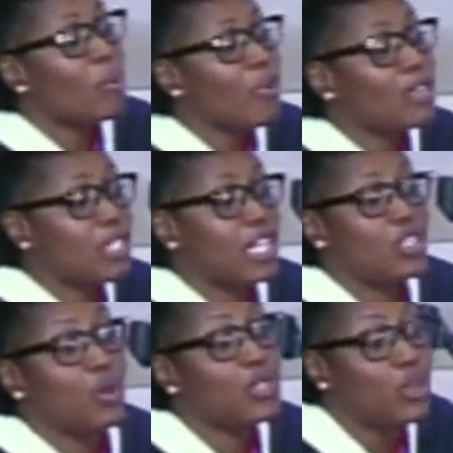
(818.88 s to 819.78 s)
person at
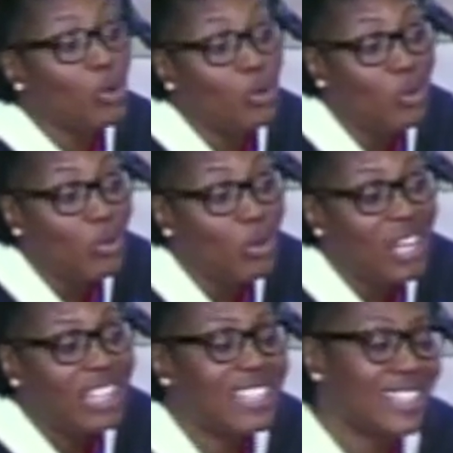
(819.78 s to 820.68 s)
your school
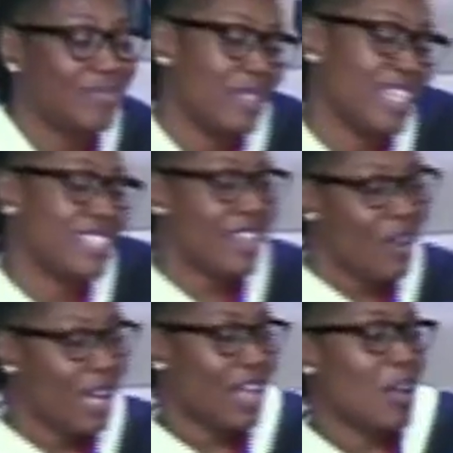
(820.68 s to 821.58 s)
that's like, man, so
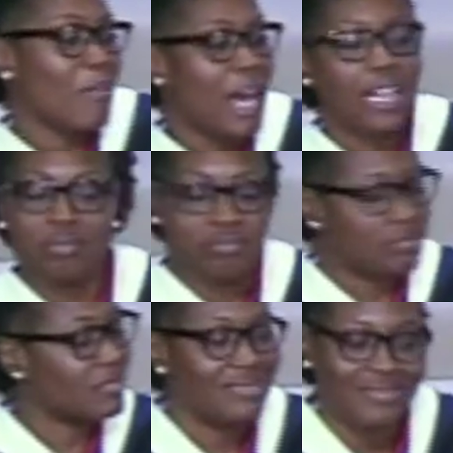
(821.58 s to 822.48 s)
I ain't nobody.
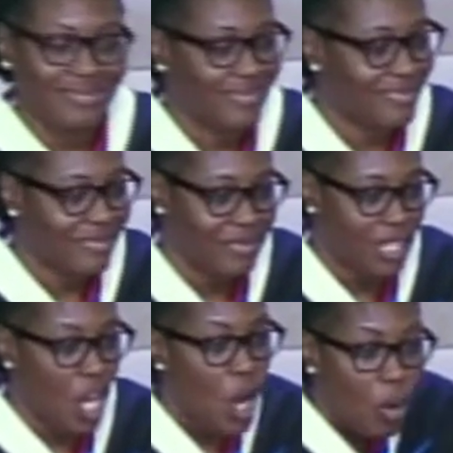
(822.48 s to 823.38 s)

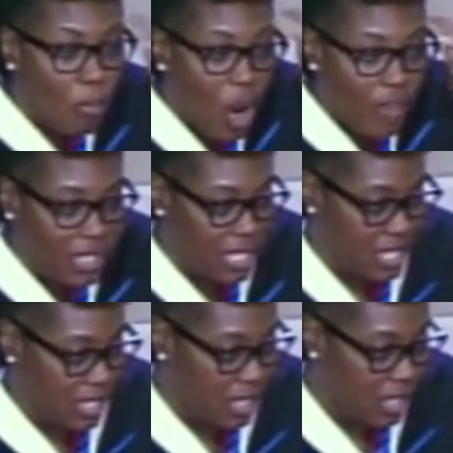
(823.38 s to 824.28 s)

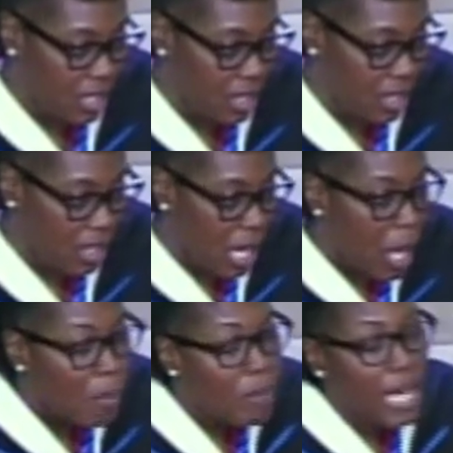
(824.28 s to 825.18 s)
Marvelous.
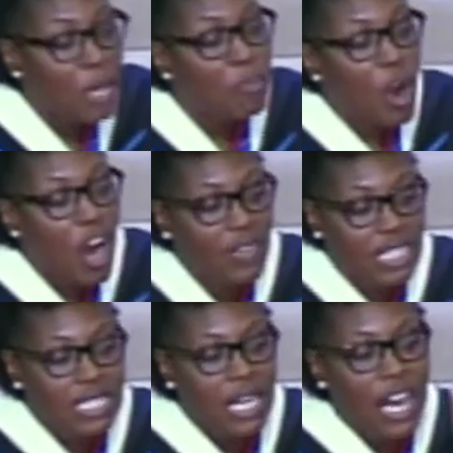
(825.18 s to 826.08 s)
Being
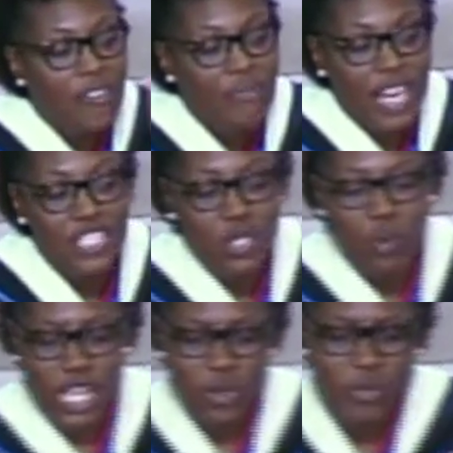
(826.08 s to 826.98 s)
marvelous affects the
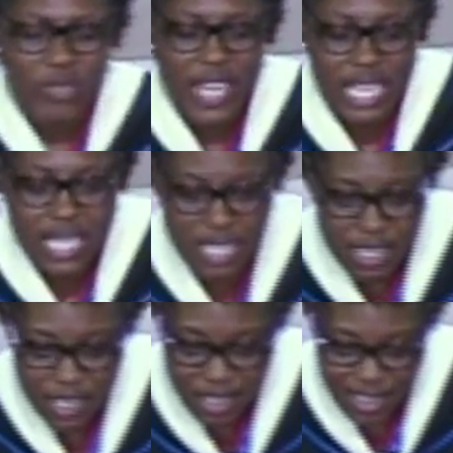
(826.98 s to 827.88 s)
way you think.
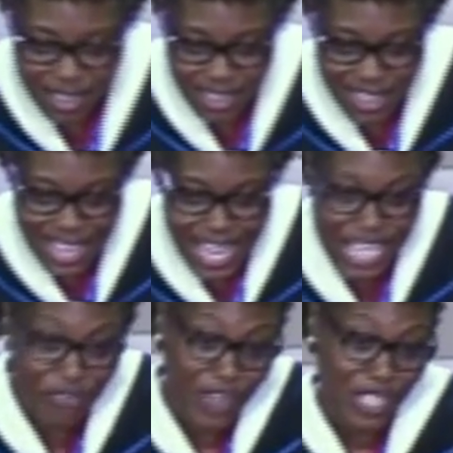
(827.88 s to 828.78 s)
It
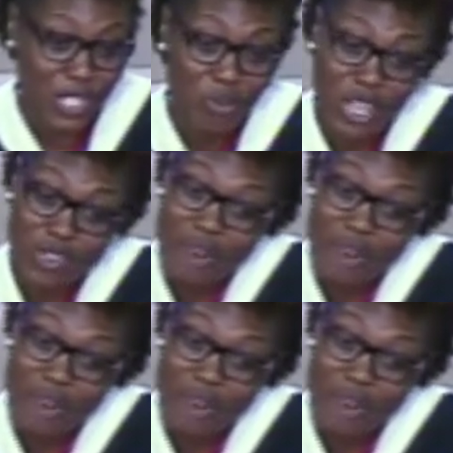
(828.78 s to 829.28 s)
affects the way you